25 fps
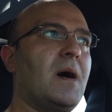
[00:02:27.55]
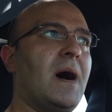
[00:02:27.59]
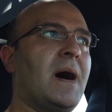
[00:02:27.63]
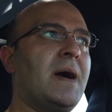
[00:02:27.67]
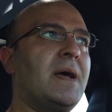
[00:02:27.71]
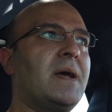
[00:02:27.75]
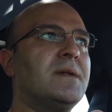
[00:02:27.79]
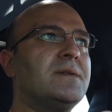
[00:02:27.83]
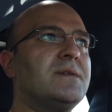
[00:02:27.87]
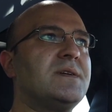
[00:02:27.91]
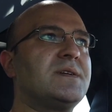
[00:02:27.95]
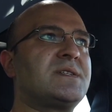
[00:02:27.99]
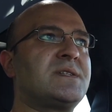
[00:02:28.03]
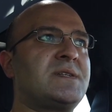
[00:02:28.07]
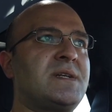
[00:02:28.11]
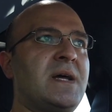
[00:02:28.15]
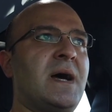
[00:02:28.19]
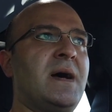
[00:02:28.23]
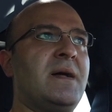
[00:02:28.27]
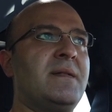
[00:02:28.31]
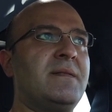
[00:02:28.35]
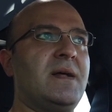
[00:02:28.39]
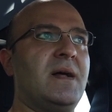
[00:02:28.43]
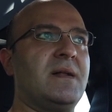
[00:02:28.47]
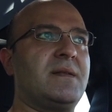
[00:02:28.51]
I
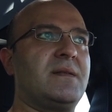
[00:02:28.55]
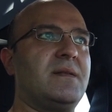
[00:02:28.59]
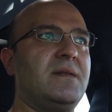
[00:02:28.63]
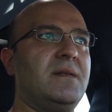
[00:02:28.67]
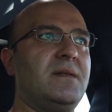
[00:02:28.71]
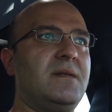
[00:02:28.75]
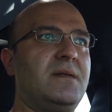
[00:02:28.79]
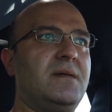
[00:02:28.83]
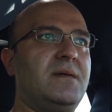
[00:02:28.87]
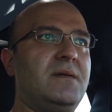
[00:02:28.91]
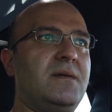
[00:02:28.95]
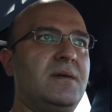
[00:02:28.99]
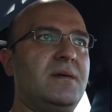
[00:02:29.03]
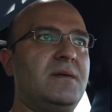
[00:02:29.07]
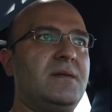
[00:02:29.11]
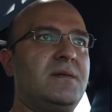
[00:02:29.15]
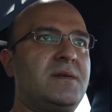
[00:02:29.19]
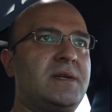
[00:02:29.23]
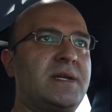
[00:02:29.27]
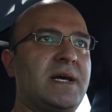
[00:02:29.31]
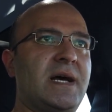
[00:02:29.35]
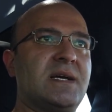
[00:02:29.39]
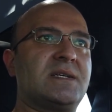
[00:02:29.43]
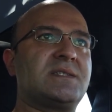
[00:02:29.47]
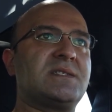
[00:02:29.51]
understand that
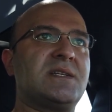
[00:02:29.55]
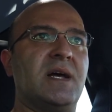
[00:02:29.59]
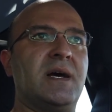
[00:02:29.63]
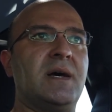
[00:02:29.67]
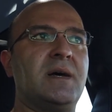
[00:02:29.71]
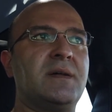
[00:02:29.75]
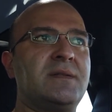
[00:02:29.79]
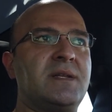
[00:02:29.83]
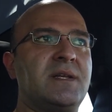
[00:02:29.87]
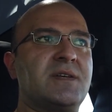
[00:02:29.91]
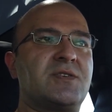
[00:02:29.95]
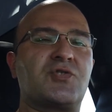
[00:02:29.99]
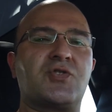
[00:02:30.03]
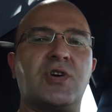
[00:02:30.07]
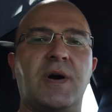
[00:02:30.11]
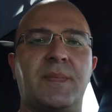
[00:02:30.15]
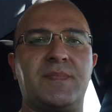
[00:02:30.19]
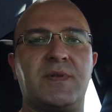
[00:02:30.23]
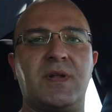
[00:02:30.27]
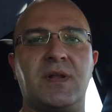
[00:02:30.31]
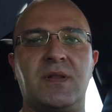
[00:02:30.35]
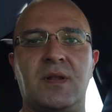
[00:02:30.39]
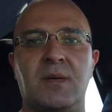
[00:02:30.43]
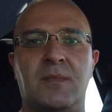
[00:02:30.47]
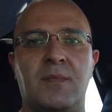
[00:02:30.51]
Tesla
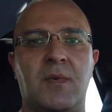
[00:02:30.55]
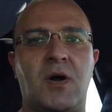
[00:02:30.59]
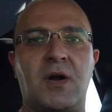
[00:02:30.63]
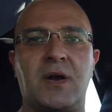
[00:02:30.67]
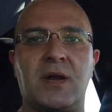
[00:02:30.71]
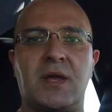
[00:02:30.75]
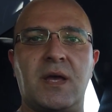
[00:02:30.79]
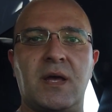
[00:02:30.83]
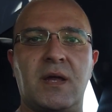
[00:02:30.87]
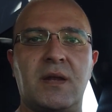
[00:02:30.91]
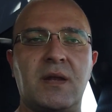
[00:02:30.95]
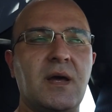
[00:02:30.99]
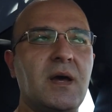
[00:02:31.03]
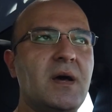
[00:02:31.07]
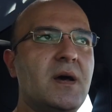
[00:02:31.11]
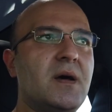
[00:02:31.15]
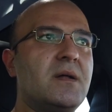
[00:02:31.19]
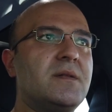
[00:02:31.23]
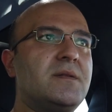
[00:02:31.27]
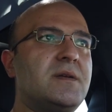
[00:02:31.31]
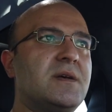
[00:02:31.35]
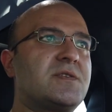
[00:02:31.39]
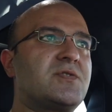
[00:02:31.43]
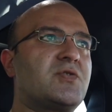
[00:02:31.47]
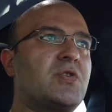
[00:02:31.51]
disrupted the market,
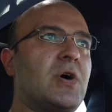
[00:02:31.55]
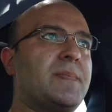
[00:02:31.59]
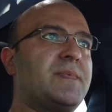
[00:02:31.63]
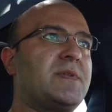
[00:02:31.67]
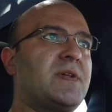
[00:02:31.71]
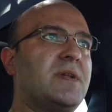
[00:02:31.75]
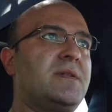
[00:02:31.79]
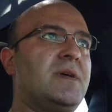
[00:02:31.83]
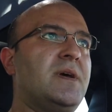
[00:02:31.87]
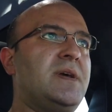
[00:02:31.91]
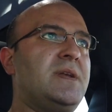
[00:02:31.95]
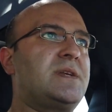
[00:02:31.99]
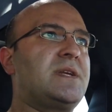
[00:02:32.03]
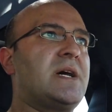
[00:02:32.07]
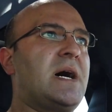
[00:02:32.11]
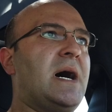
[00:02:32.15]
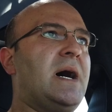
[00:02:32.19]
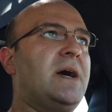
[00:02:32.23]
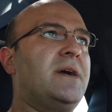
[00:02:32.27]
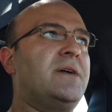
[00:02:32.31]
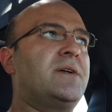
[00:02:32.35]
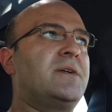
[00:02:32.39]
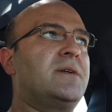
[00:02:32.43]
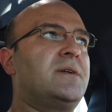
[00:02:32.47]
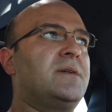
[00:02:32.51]
disrupted the
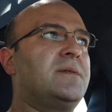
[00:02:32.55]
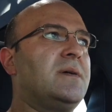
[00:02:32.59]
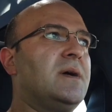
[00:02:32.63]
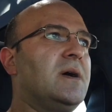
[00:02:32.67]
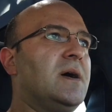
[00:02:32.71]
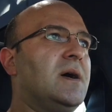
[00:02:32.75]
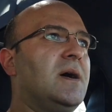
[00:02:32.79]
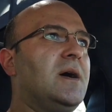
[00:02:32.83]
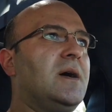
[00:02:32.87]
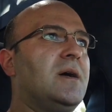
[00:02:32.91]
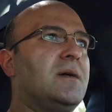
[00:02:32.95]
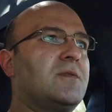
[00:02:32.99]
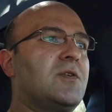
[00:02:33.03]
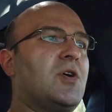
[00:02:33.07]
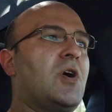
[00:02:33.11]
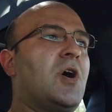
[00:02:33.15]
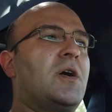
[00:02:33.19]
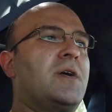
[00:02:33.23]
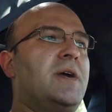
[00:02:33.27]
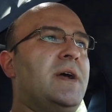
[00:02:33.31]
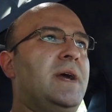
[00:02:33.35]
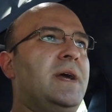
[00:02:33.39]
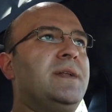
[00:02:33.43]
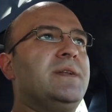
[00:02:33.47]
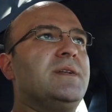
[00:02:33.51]
entire
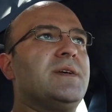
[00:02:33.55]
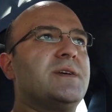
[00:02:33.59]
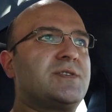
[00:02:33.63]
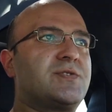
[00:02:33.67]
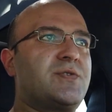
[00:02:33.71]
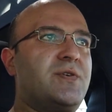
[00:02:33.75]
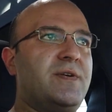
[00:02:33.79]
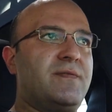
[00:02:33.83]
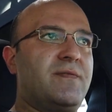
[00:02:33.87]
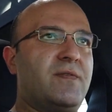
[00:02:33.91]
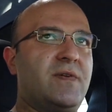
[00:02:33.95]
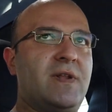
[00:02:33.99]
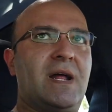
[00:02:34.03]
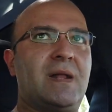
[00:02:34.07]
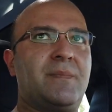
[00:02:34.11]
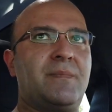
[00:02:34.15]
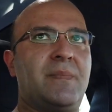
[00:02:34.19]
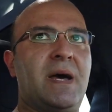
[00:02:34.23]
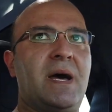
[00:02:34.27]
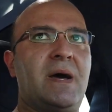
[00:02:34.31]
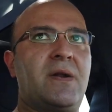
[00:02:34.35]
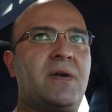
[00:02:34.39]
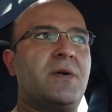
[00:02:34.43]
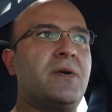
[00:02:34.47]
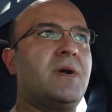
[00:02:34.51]
car industry for that
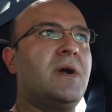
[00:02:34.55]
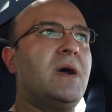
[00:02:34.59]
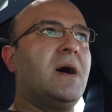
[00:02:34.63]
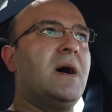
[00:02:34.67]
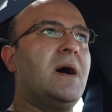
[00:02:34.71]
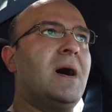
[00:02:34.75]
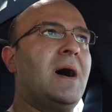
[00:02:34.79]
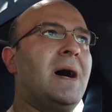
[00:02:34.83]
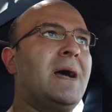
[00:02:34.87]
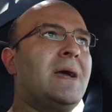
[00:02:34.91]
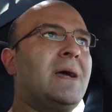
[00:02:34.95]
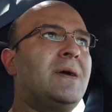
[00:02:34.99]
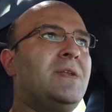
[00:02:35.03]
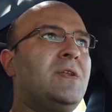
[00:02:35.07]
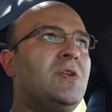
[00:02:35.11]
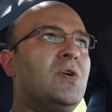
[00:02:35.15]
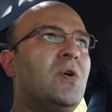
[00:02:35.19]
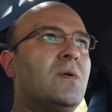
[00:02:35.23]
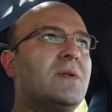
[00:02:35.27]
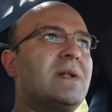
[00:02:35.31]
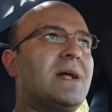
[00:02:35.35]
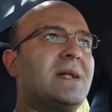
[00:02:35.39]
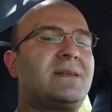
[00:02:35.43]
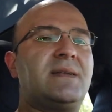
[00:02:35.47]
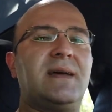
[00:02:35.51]
matter. I
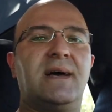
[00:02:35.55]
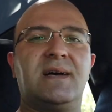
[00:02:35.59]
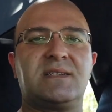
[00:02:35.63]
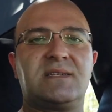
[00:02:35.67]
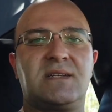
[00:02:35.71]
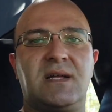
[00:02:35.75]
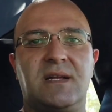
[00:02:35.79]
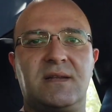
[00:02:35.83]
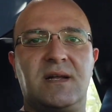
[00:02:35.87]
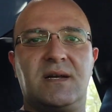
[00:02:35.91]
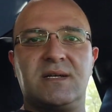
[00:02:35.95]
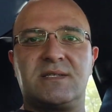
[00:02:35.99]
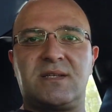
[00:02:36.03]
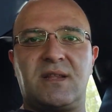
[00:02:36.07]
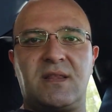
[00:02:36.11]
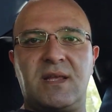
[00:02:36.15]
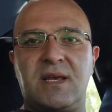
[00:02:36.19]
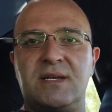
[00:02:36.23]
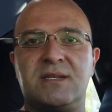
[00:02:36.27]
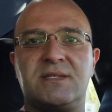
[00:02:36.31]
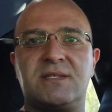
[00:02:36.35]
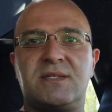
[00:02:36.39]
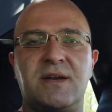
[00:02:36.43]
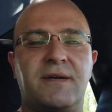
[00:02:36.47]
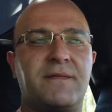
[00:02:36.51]
know that Tesla does
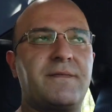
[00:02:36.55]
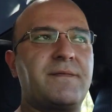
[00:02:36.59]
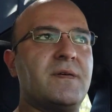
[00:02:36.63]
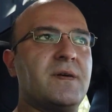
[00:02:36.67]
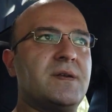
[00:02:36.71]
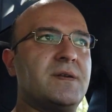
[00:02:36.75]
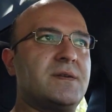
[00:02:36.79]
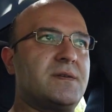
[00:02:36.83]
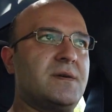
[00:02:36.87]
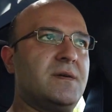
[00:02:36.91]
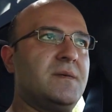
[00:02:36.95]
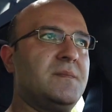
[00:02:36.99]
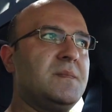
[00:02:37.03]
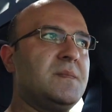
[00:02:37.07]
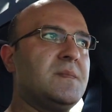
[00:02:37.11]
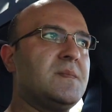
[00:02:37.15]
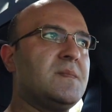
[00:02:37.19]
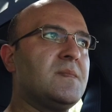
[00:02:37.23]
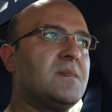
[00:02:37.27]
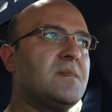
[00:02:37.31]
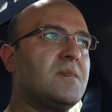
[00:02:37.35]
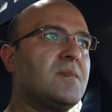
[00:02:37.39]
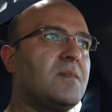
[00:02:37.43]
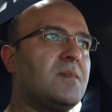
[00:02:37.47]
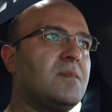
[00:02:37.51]
things different,
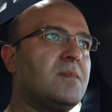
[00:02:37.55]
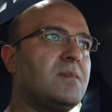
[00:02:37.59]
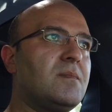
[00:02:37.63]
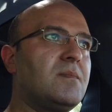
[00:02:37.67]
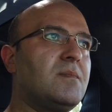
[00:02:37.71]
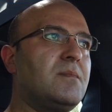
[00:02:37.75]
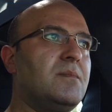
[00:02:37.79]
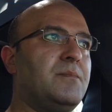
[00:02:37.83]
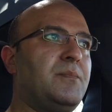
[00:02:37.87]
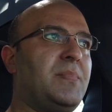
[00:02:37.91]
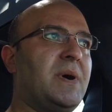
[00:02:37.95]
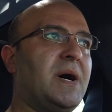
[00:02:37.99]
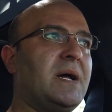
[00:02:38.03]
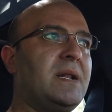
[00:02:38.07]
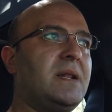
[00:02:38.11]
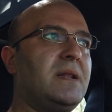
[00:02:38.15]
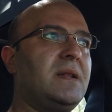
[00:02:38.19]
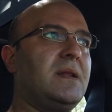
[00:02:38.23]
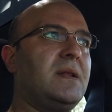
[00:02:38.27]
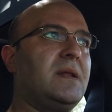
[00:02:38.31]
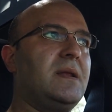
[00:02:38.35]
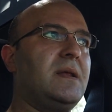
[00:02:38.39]
but